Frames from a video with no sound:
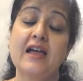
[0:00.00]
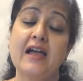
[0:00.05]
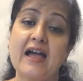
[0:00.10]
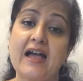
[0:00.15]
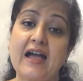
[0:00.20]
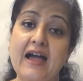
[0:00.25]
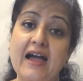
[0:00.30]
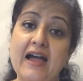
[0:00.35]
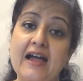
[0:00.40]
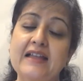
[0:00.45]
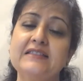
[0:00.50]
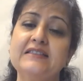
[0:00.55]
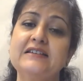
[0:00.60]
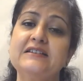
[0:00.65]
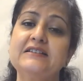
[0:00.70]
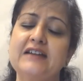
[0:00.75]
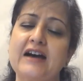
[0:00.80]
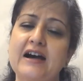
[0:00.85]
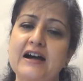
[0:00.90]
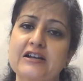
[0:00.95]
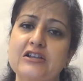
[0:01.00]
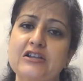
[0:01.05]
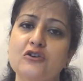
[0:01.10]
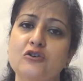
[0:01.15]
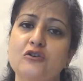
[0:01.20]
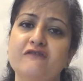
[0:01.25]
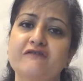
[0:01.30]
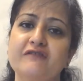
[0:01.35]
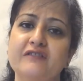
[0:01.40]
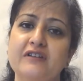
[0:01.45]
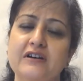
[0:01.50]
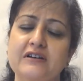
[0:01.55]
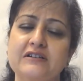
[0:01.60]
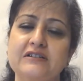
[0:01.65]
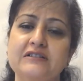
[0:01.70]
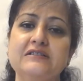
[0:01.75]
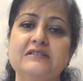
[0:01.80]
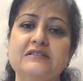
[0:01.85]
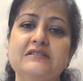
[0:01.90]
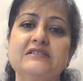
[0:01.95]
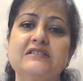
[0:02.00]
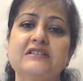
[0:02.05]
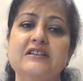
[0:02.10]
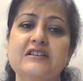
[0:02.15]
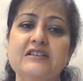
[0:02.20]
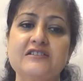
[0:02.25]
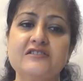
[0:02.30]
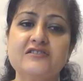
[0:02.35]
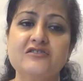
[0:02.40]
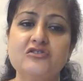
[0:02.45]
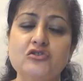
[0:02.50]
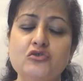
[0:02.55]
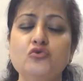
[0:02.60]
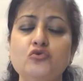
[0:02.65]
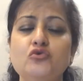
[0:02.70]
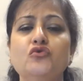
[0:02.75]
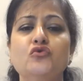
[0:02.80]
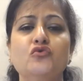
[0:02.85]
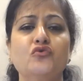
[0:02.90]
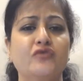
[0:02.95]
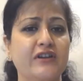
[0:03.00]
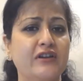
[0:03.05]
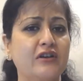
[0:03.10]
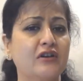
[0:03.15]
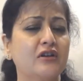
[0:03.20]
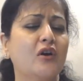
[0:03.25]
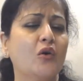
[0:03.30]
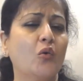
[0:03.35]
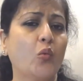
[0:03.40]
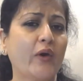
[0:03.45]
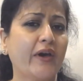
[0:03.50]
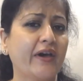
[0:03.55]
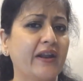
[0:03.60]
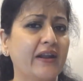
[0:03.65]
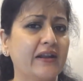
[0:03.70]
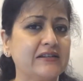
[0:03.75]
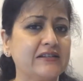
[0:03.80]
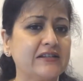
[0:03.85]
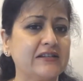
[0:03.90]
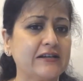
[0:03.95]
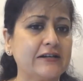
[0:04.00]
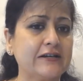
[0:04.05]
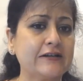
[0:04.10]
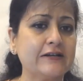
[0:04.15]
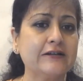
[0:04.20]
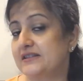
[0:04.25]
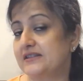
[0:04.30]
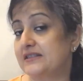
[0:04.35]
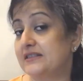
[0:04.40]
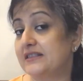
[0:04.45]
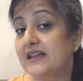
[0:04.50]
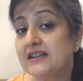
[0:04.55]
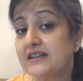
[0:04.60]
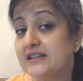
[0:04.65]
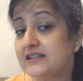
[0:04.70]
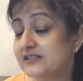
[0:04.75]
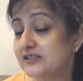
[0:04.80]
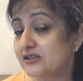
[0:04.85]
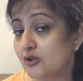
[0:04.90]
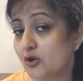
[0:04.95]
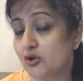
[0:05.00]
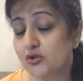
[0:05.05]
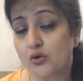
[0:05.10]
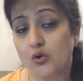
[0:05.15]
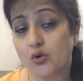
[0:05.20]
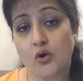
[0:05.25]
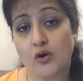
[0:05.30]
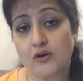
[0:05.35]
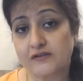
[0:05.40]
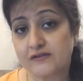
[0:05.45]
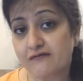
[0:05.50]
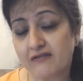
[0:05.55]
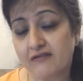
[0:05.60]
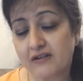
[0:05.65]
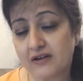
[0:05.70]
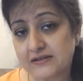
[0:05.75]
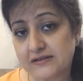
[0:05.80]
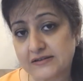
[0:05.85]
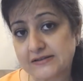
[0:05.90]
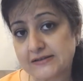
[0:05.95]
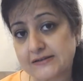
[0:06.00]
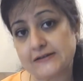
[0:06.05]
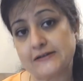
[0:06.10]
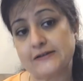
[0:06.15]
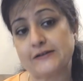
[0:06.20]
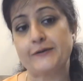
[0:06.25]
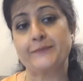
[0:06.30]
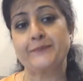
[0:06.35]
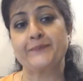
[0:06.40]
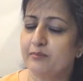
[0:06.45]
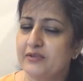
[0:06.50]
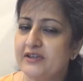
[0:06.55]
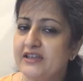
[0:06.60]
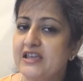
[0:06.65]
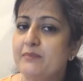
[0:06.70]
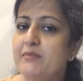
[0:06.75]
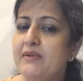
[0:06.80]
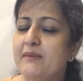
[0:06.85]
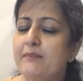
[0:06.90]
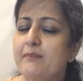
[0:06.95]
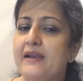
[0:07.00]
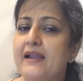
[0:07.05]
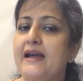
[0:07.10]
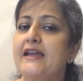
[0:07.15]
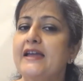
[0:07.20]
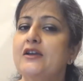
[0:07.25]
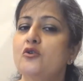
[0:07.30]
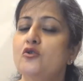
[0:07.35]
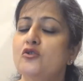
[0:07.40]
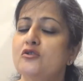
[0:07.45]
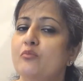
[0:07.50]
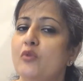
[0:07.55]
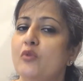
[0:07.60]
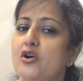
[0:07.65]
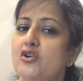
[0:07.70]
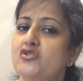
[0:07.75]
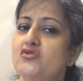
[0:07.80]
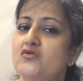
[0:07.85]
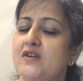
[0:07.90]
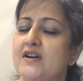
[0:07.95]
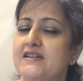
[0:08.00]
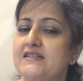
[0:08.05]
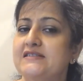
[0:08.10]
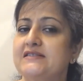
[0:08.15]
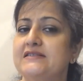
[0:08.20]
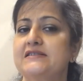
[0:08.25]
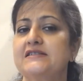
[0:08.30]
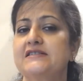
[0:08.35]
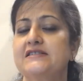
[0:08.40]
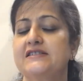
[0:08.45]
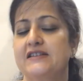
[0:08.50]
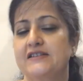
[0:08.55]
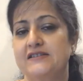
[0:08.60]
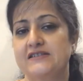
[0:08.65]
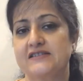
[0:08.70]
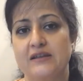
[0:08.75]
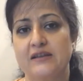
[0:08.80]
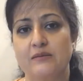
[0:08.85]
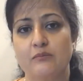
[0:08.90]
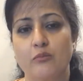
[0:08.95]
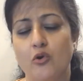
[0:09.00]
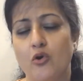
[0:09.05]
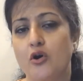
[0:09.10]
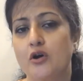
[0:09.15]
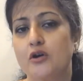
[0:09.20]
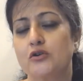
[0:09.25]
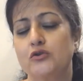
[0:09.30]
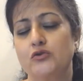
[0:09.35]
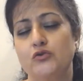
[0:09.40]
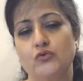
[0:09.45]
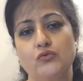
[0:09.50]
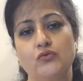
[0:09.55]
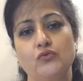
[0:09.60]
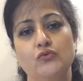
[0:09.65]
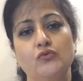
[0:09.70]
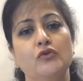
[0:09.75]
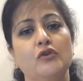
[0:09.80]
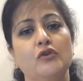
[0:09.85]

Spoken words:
and the darkening of knuckles is due to regular wear and tear, then it's not a cause of concern. Keep applying good moisturizers and sunblock to